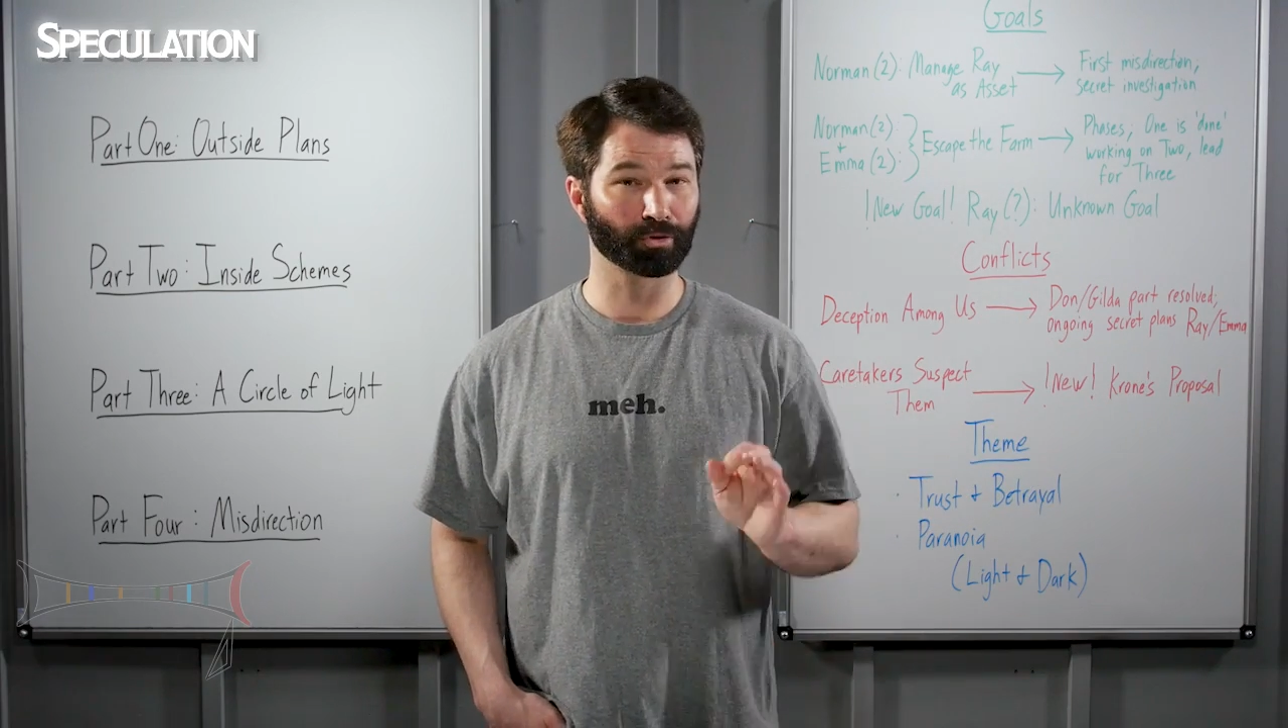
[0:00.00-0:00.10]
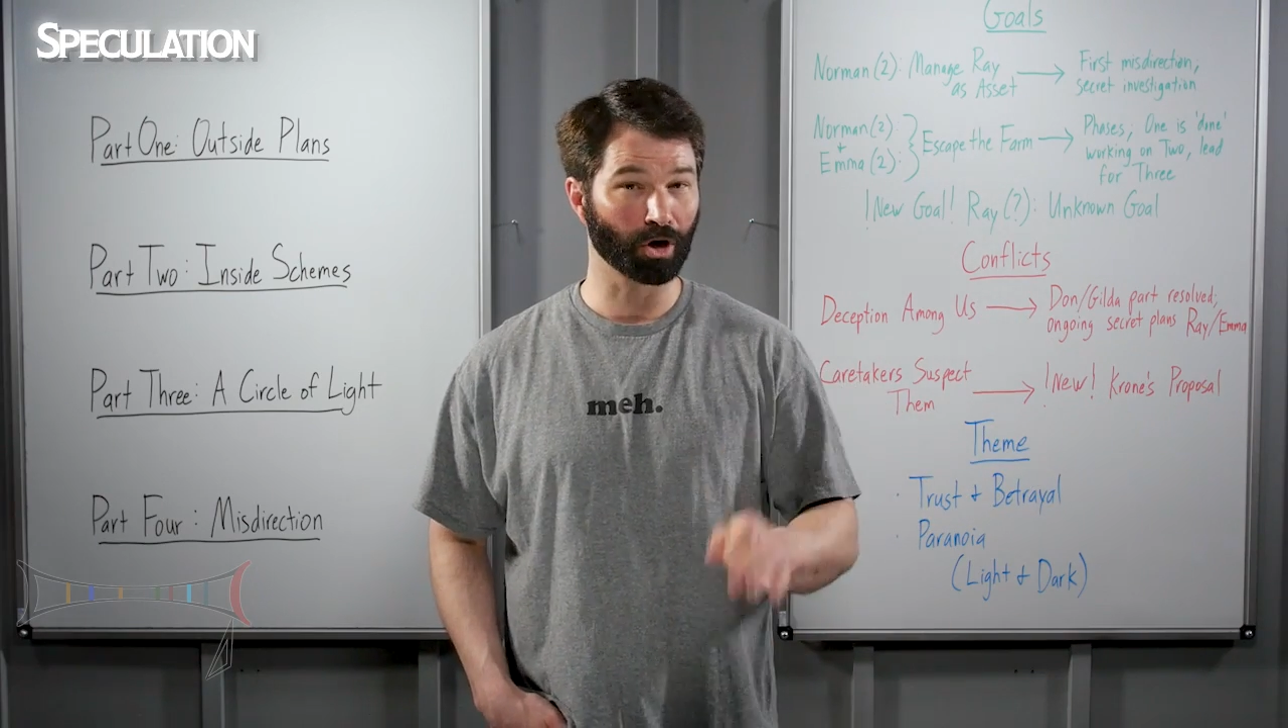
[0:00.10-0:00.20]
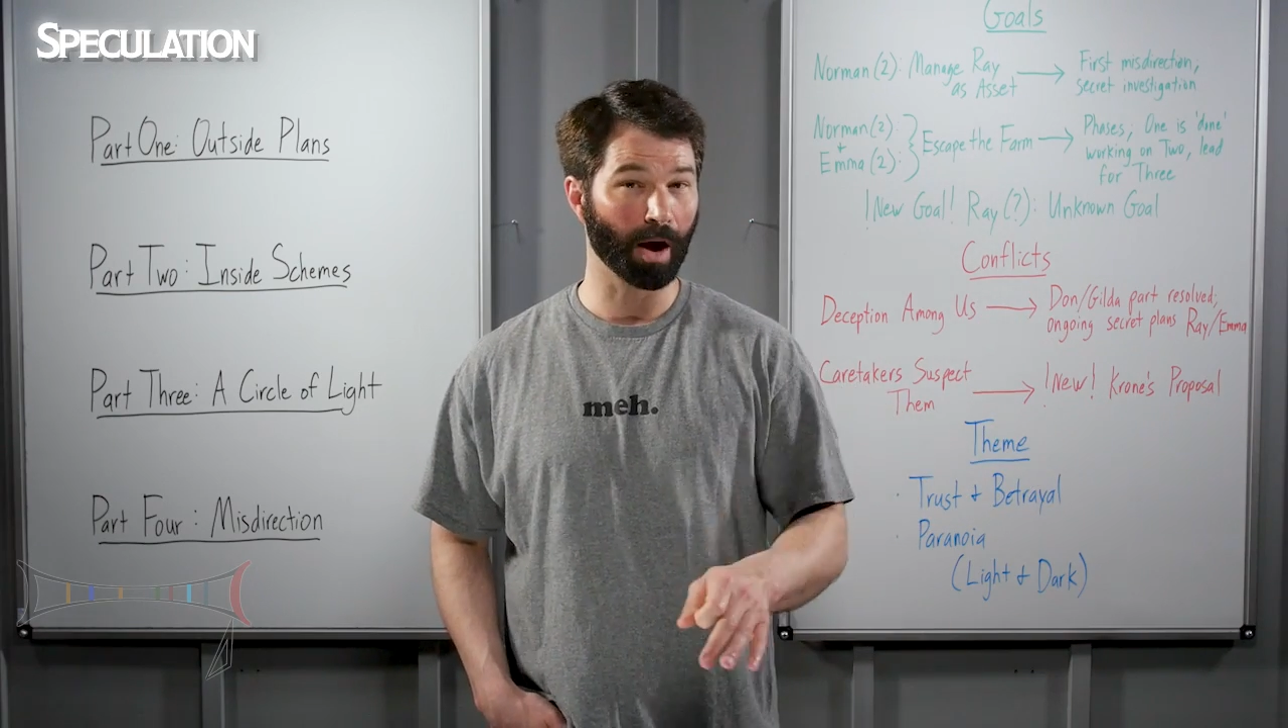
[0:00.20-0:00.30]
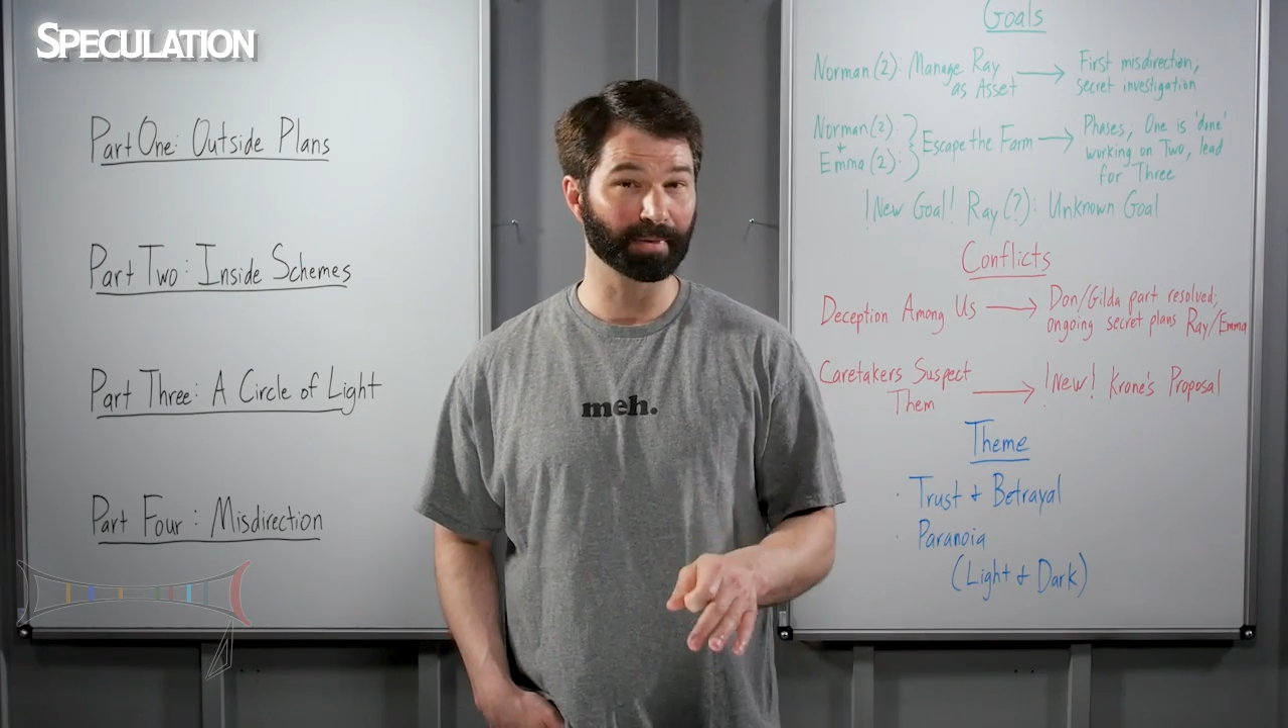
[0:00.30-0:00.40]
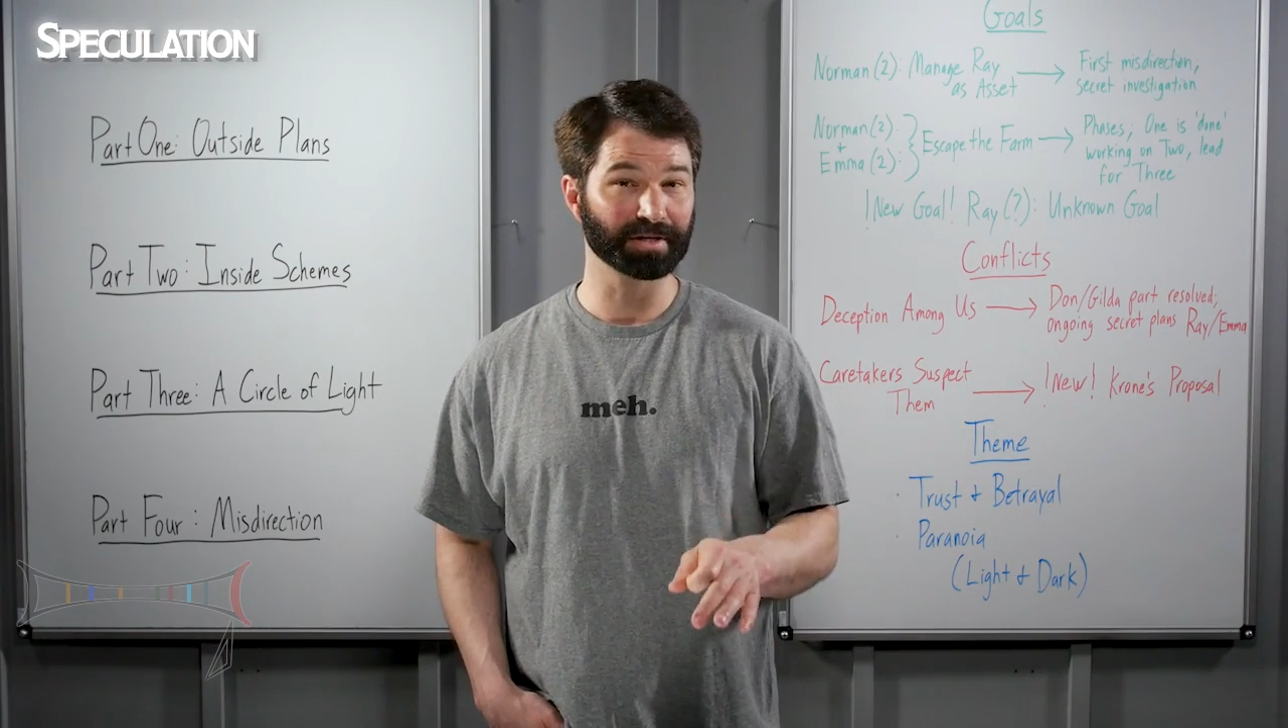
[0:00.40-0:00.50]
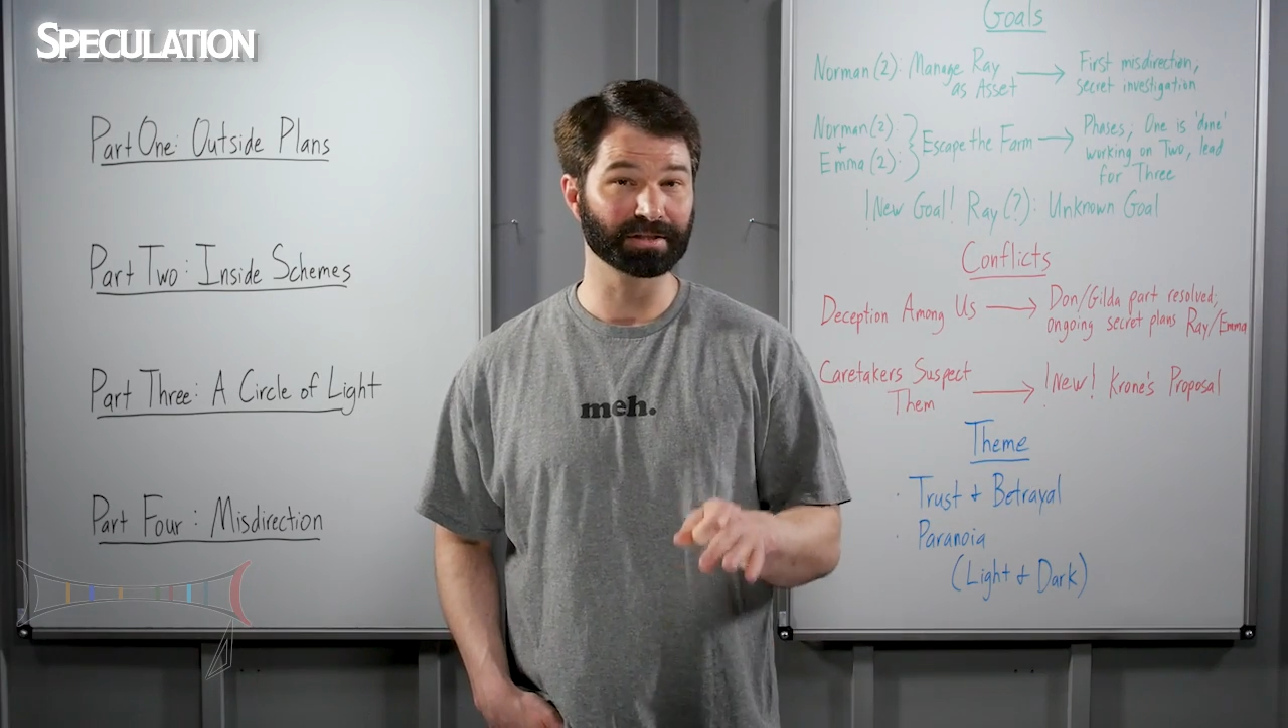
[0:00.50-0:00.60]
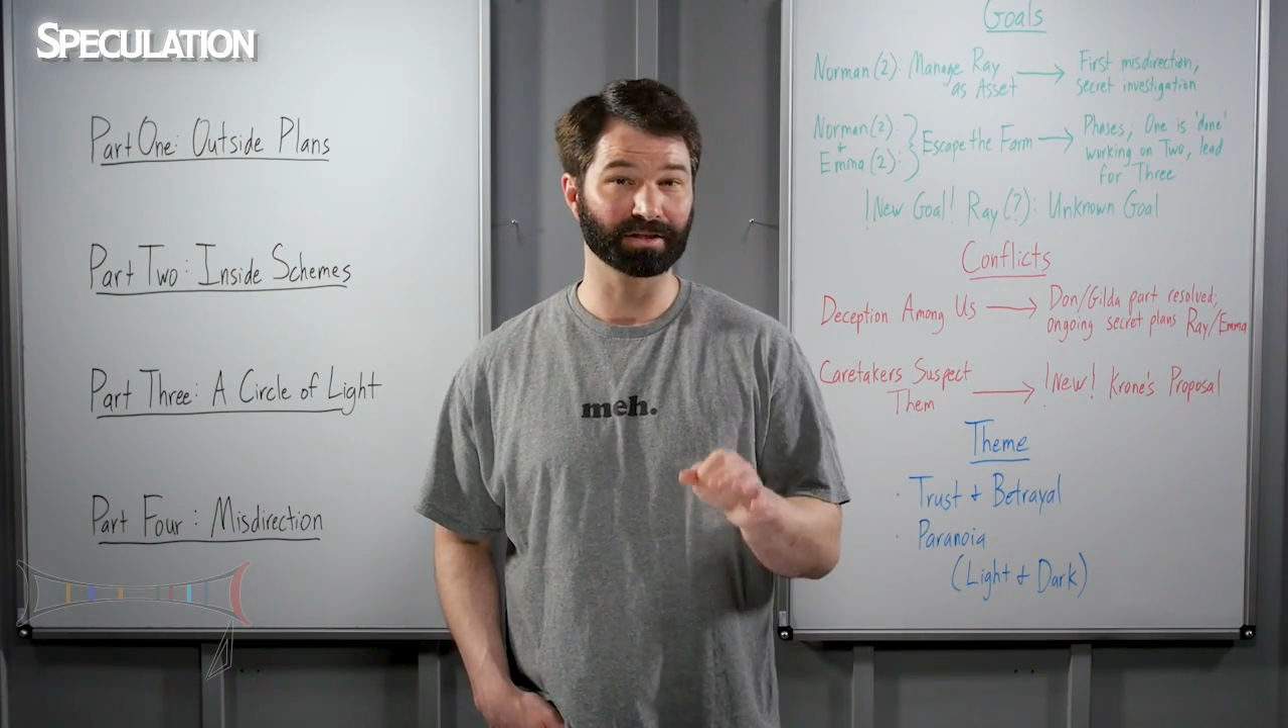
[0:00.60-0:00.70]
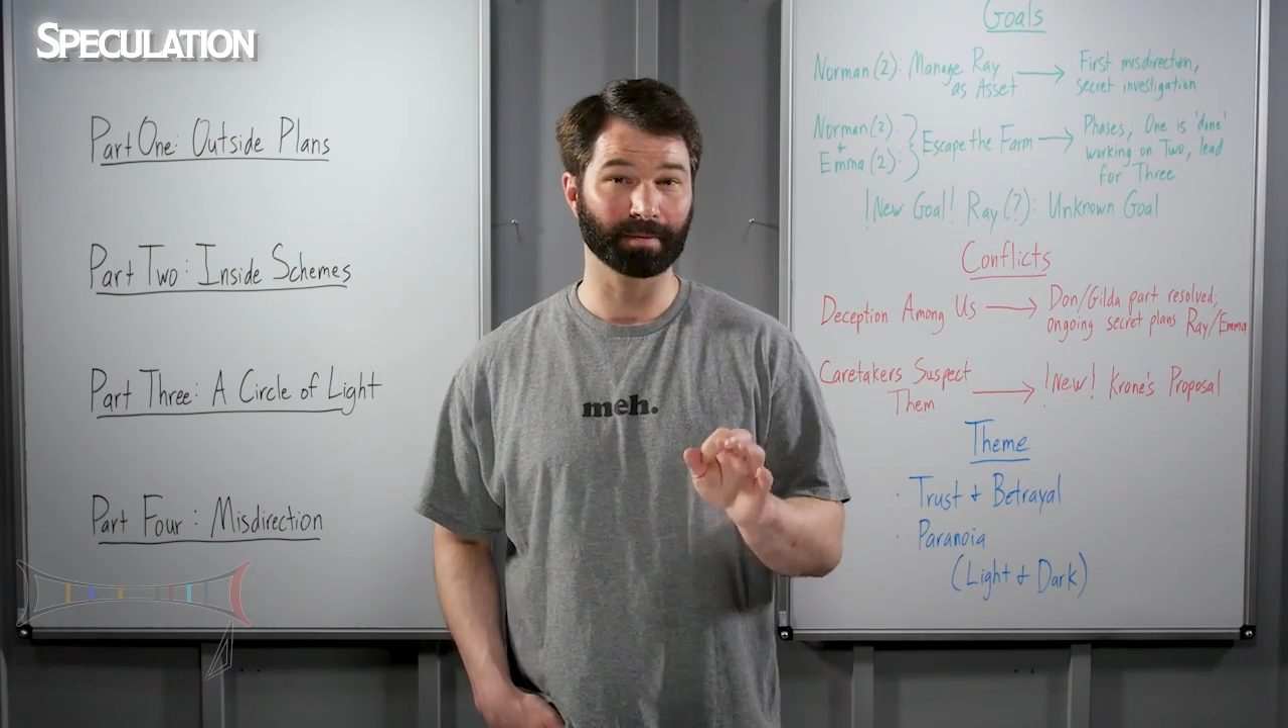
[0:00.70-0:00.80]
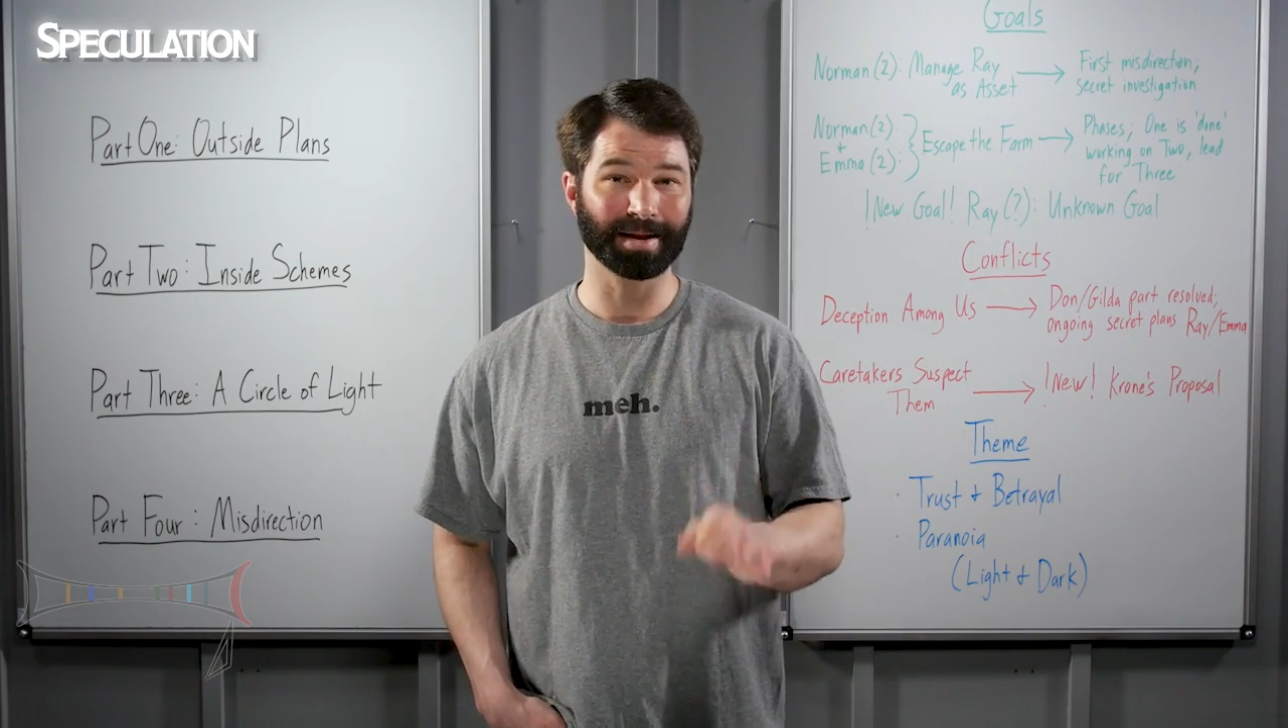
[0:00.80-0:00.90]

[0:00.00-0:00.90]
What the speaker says: promise in the